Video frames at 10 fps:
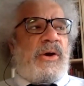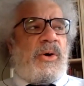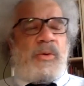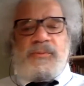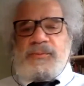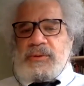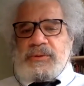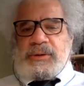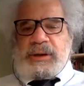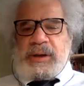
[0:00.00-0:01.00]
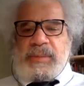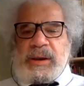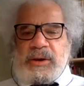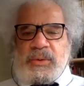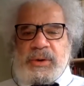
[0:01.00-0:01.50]
hopeful in
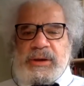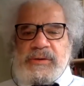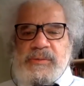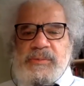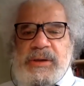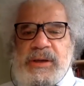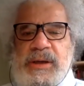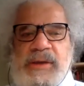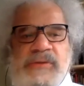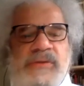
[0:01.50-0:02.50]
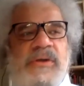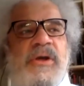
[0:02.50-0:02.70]
many ways because